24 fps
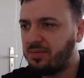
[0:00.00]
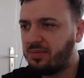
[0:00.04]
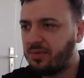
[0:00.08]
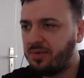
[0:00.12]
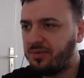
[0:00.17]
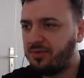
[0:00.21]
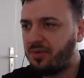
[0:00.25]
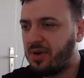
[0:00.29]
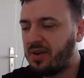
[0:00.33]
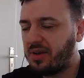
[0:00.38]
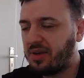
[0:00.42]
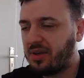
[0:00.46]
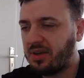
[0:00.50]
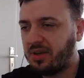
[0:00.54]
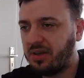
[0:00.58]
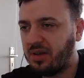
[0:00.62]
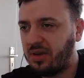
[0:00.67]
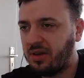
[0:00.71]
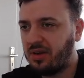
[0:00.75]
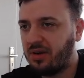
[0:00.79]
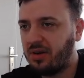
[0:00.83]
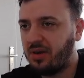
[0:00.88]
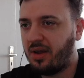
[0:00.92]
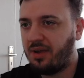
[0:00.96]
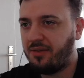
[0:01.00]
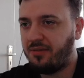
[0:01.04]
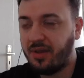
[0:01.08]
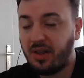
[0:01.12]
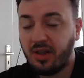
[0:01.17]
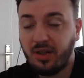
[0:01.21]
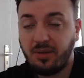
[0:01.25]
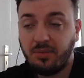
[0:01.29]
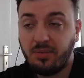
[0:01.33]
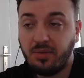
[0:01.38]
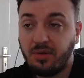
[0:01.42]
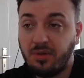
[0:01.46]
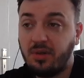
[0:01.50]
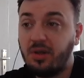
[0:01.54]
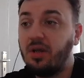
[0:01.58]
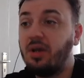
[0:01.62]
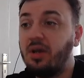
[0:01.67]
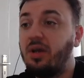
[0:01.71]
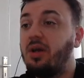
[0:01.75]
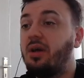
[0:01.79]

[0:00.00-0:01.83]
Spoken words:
with ranking gear available?